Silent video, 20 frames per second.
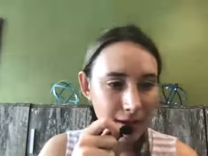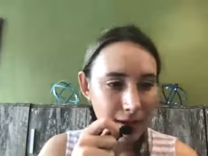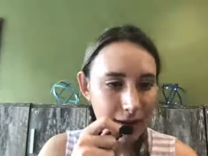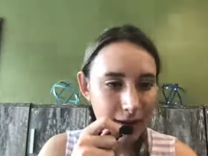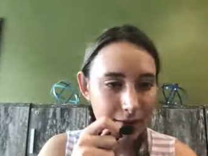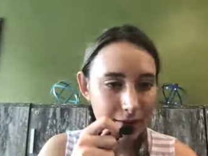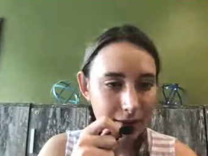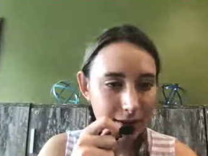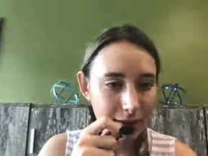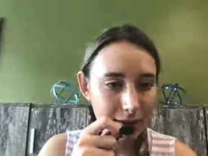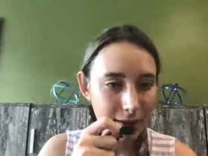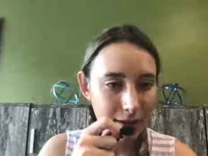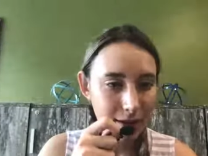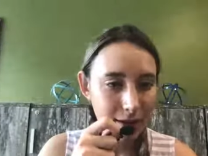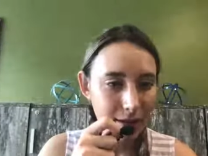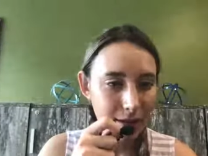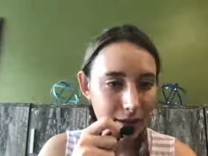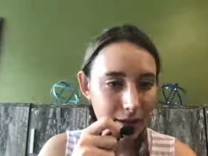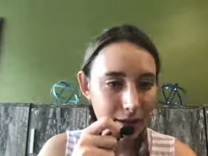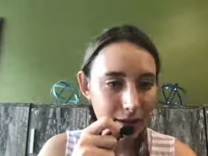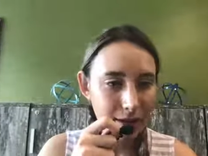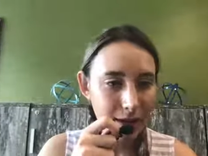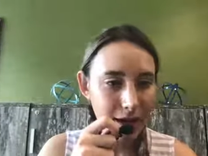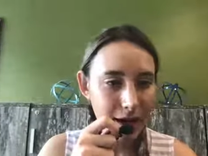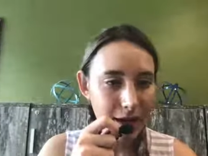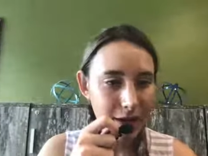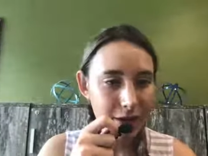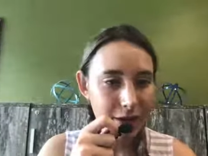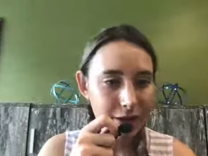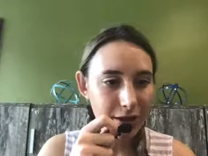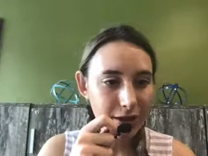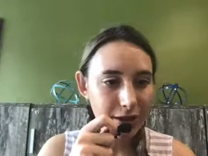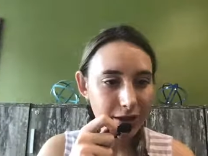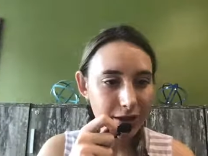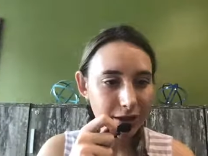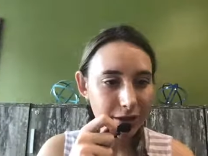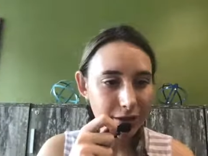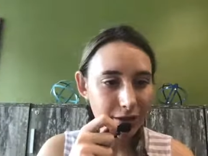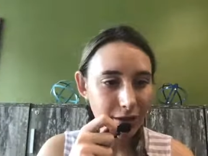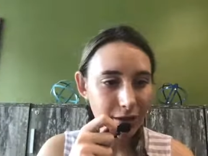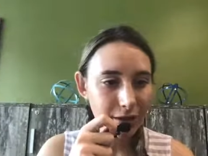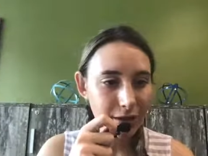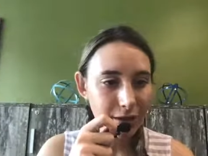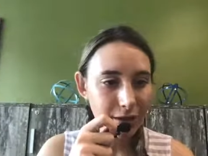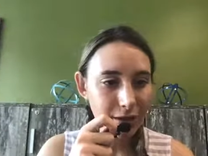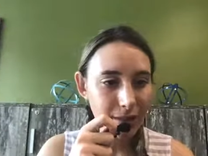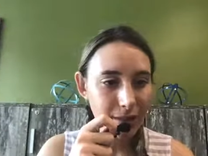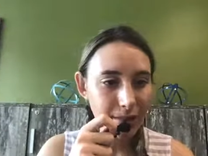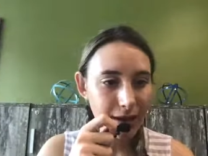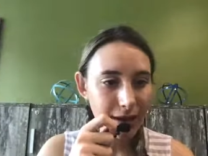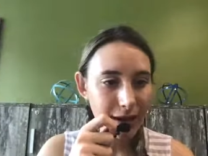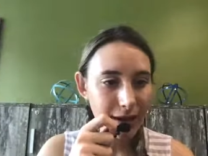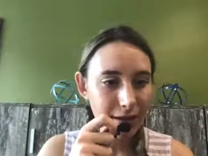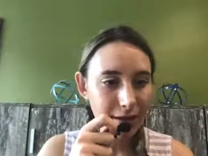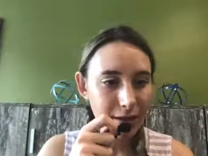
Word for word: Everything, thought, or action, either good or bad,